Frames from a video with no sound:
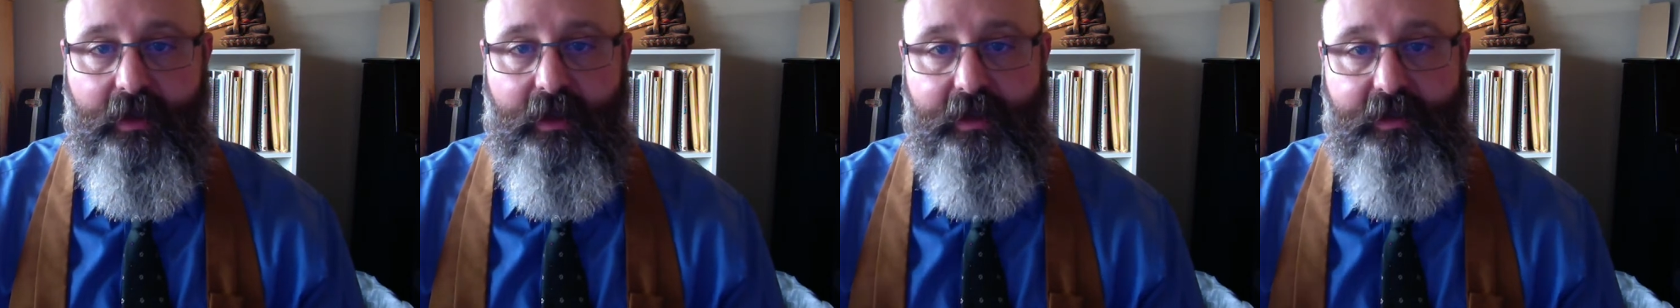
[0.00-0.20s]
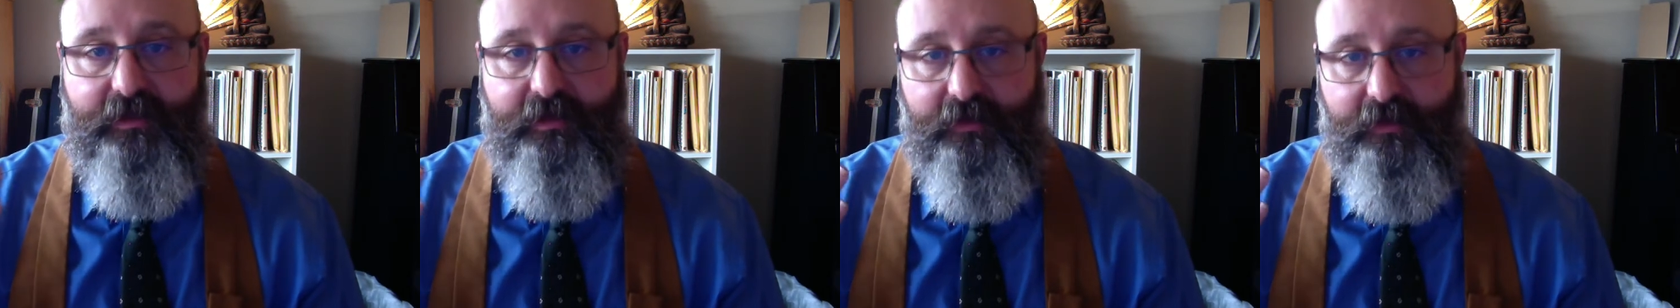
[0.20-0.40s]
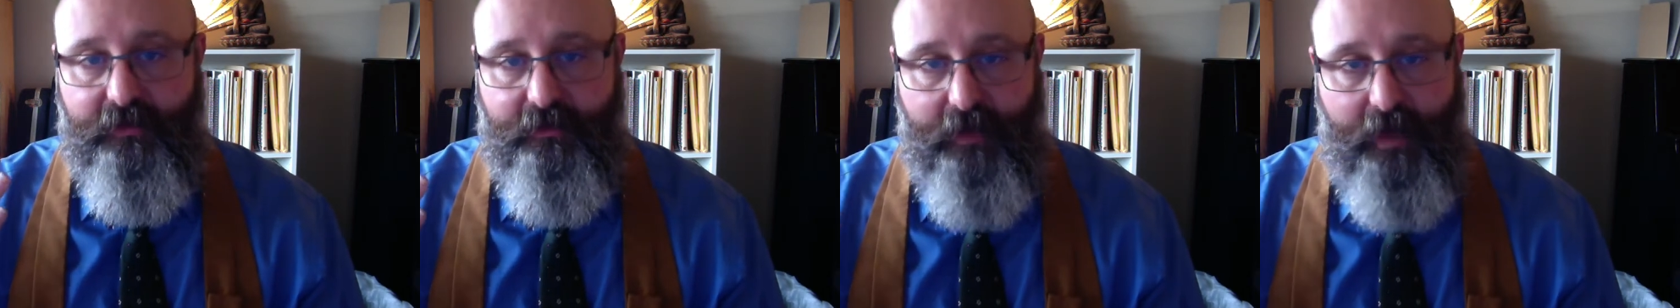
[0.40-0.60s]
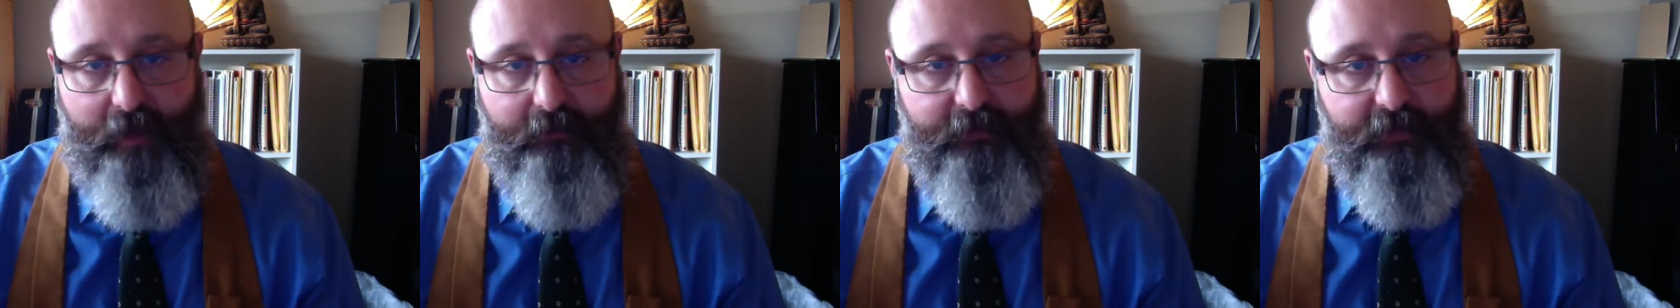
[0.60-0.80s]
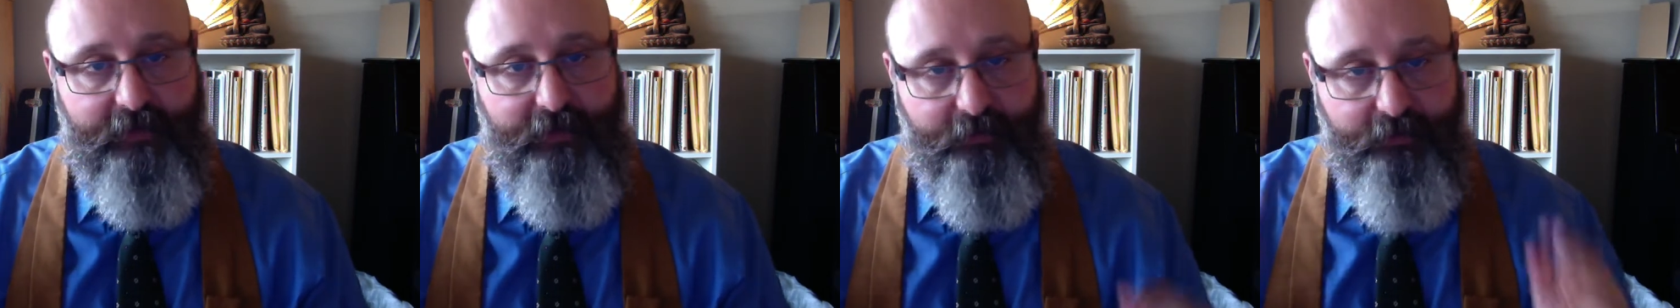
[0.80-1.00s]
is
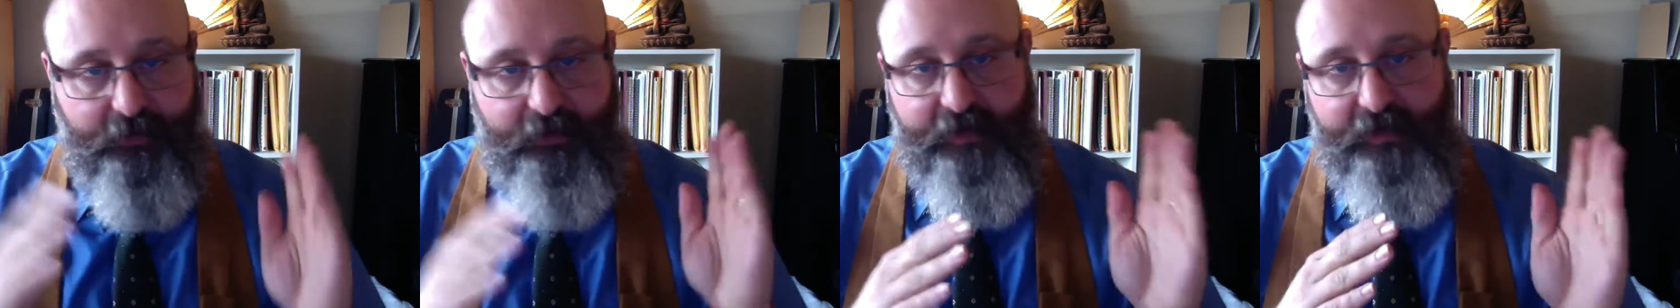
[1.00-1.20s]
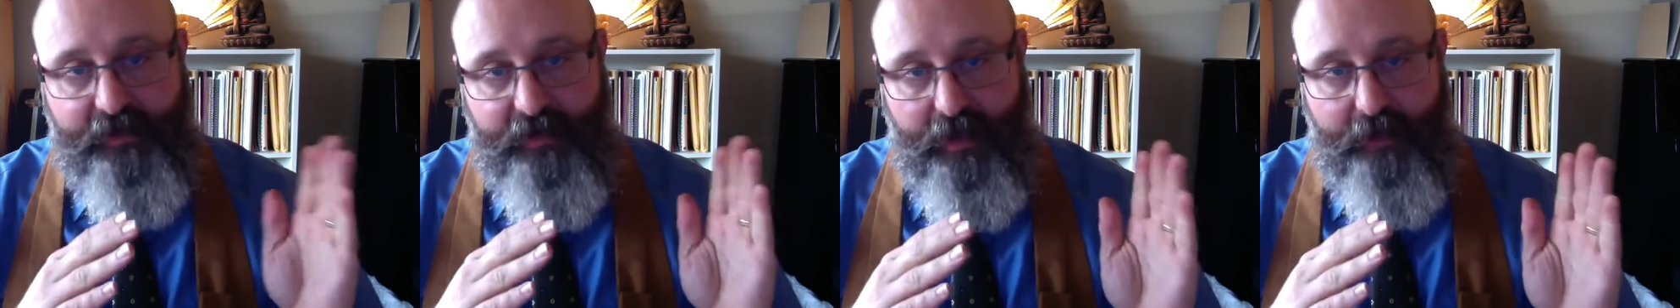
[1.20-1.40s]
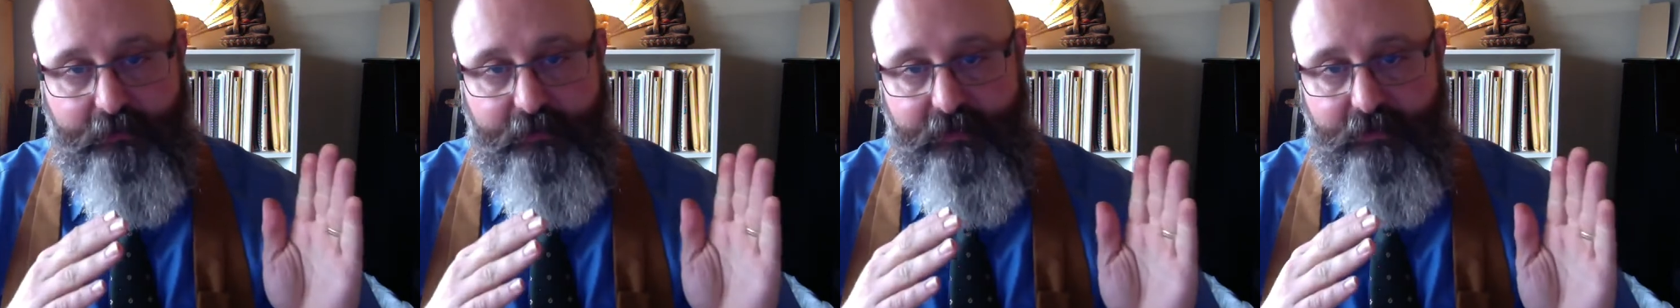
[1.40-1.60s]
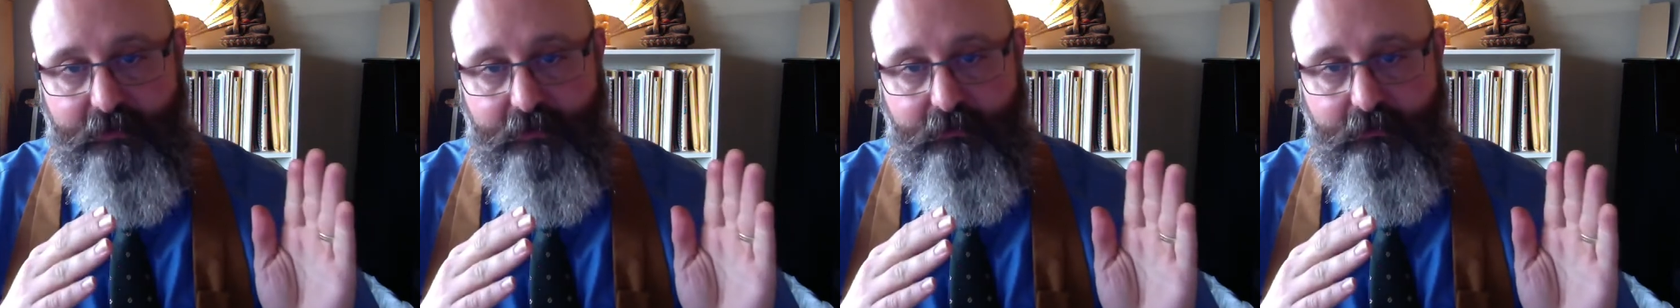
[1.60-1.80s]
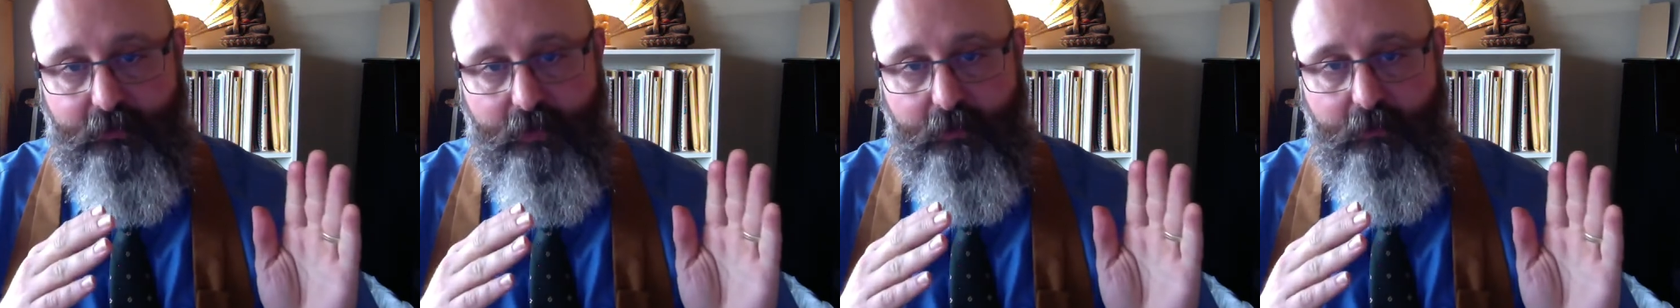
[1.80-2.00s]
described in the precepts,
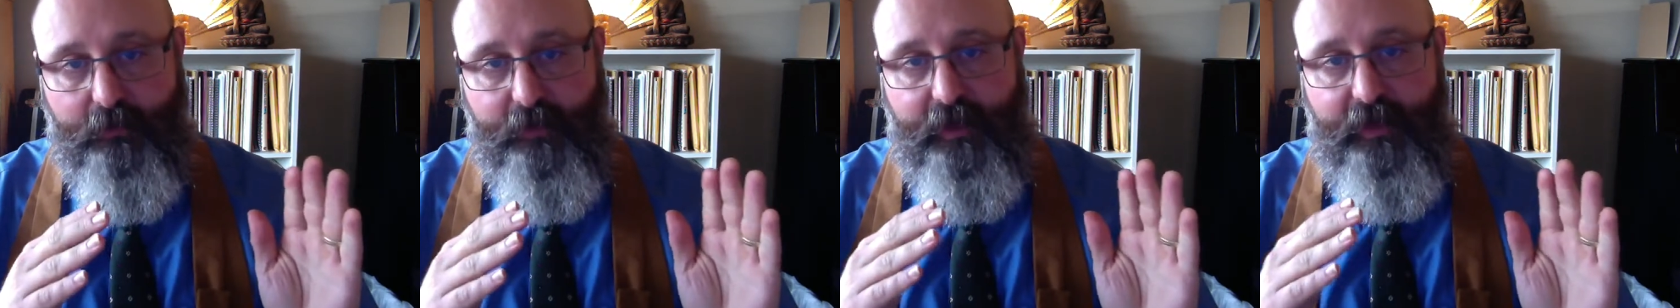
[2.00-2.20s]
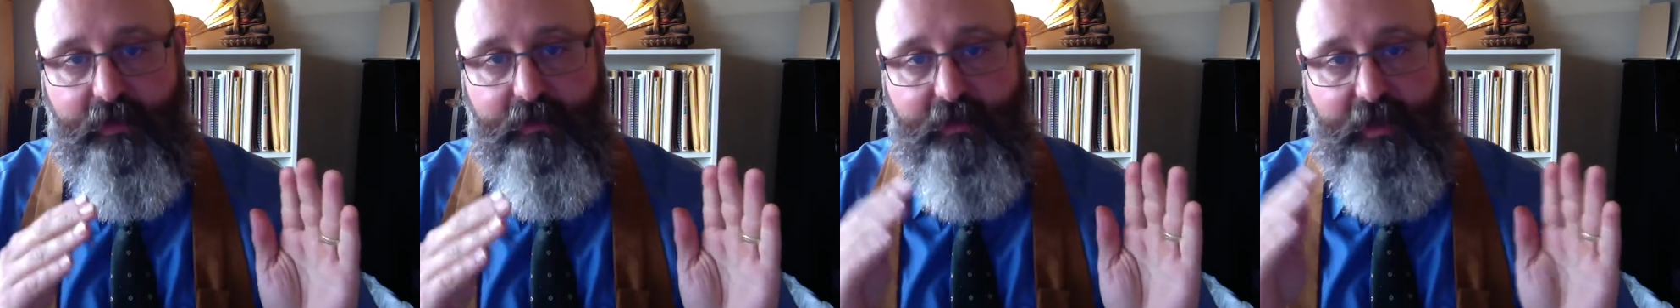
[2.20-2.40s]
where we